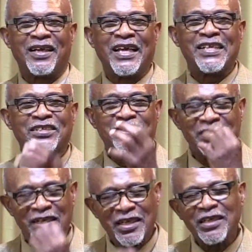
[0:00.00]
is to
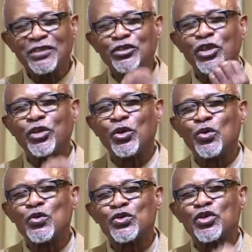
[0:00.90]
learn to
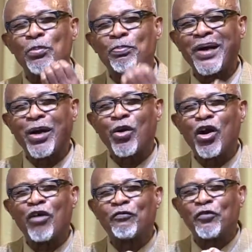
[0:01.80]
use the power
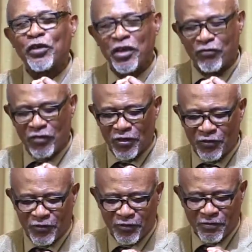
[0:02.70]
of
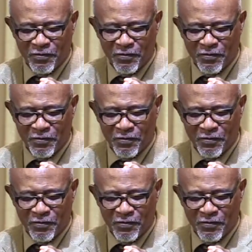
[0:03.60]
forgiveness.